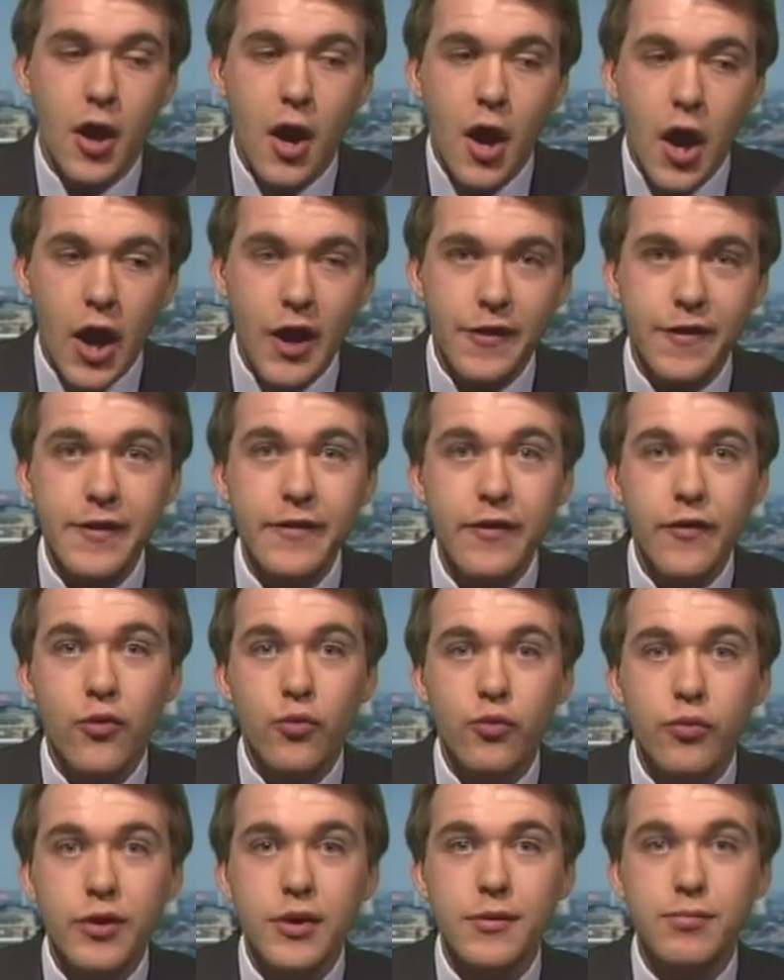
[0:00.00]
I think that the
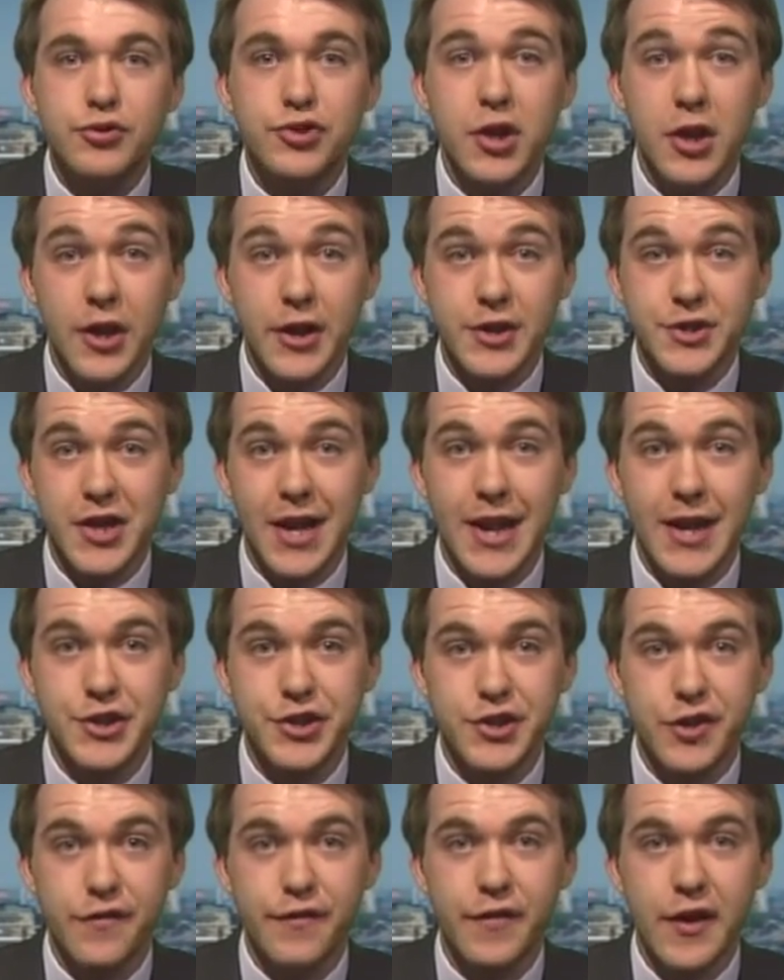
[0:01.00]
real
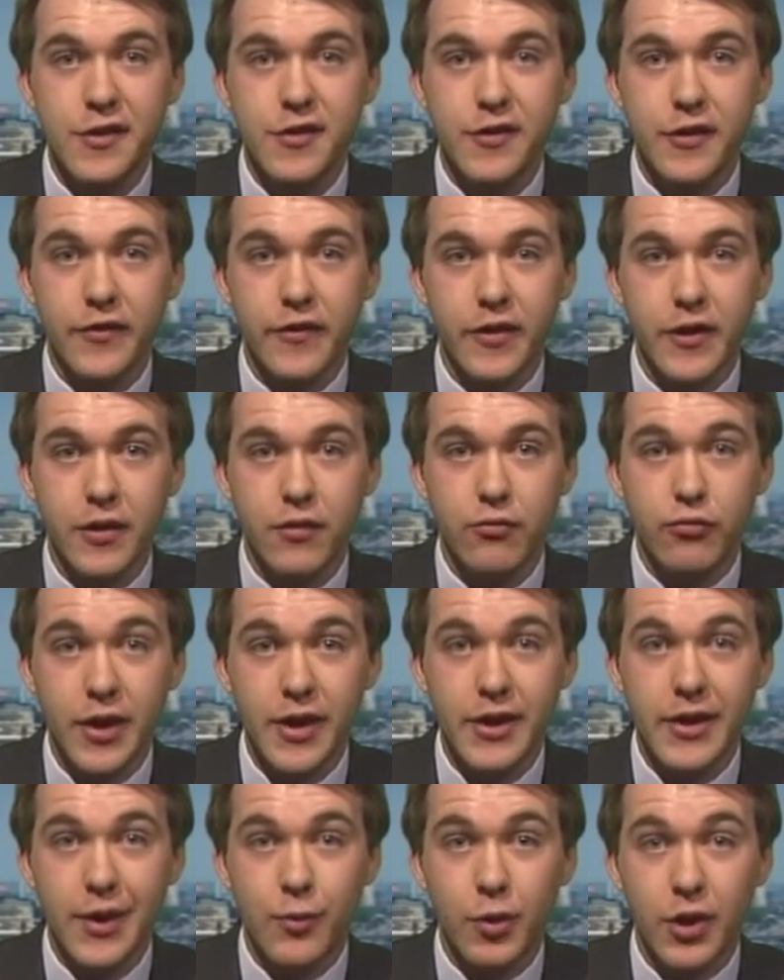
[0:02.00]
challenges facing the
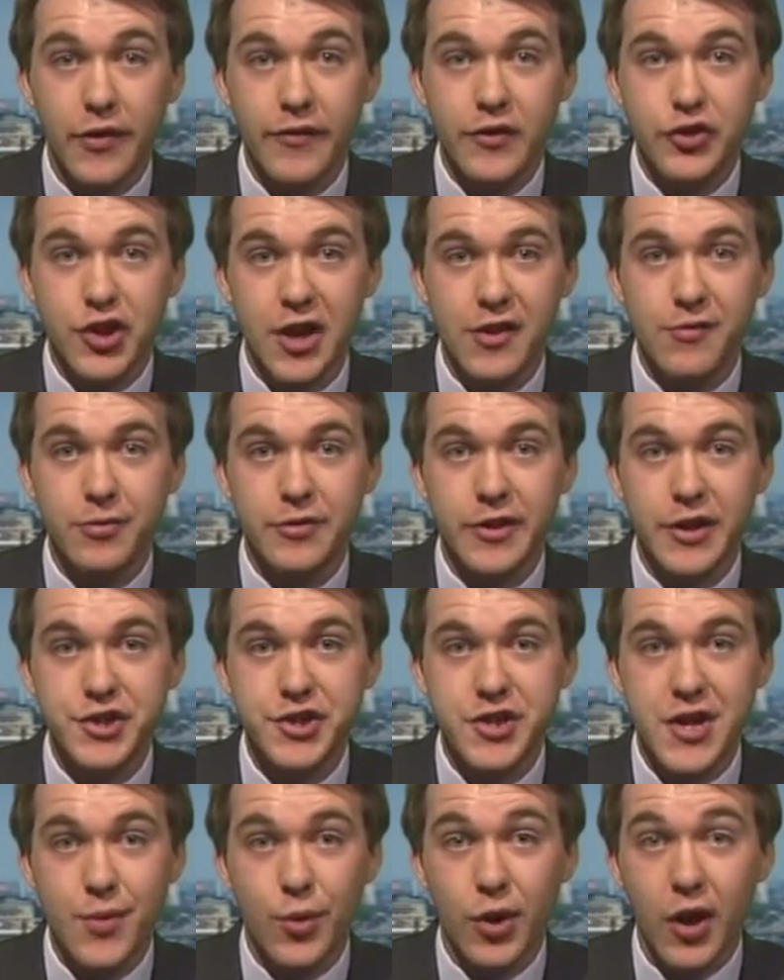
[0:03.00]
rail network and the
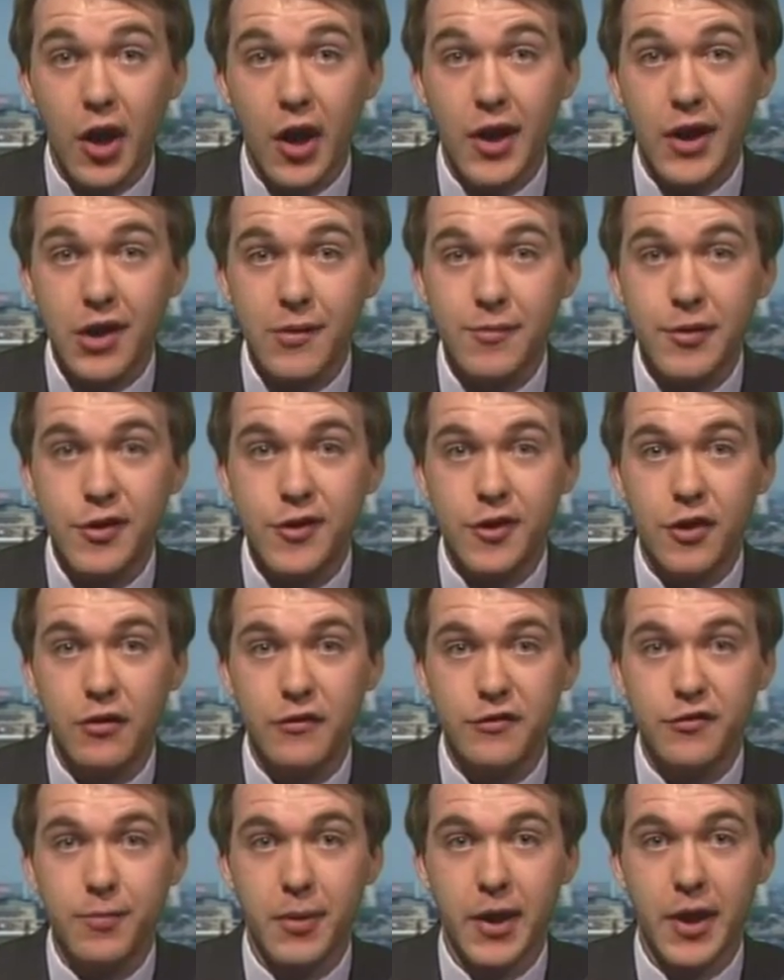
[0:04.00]
transportation network aren't going to be
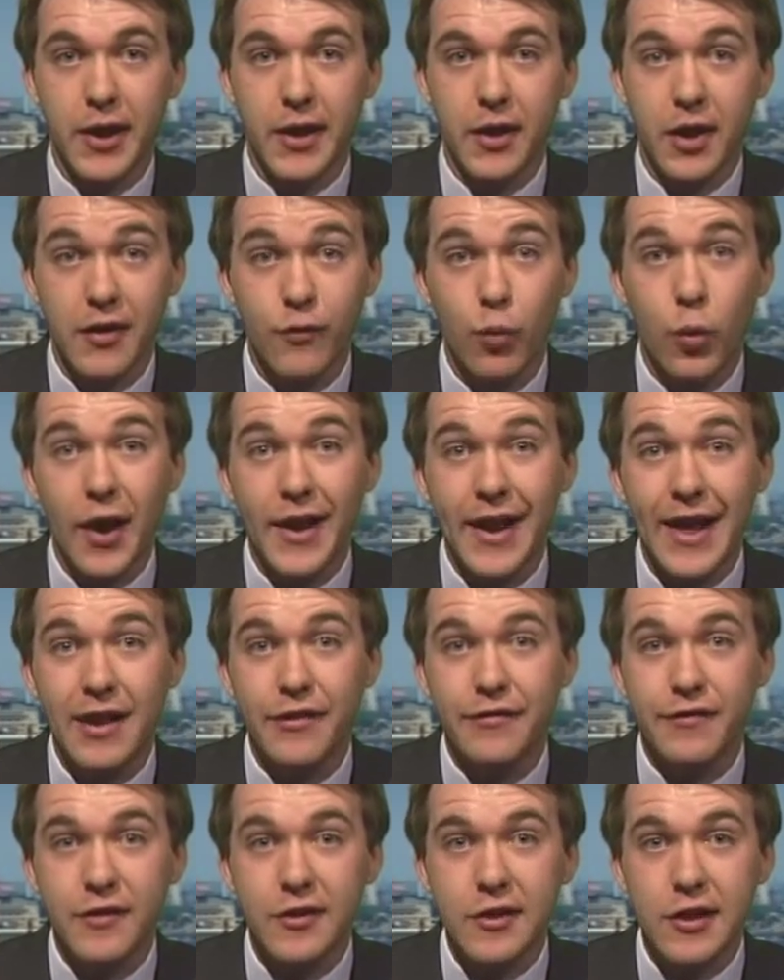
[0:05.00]
solved by kind of white
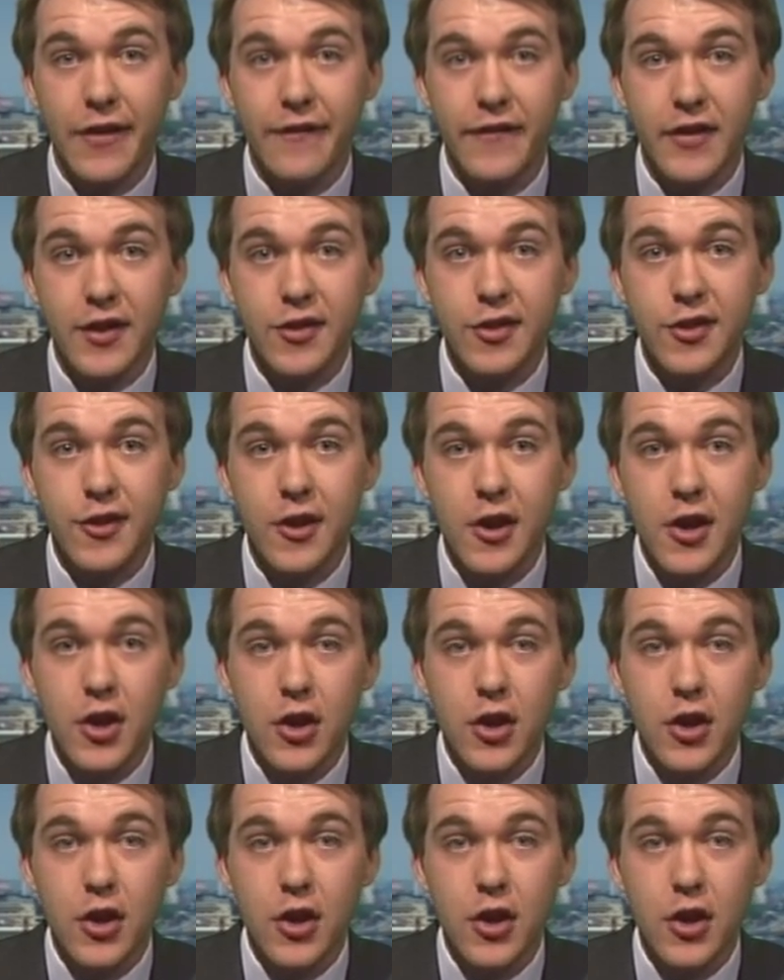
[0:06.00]
elephants like this.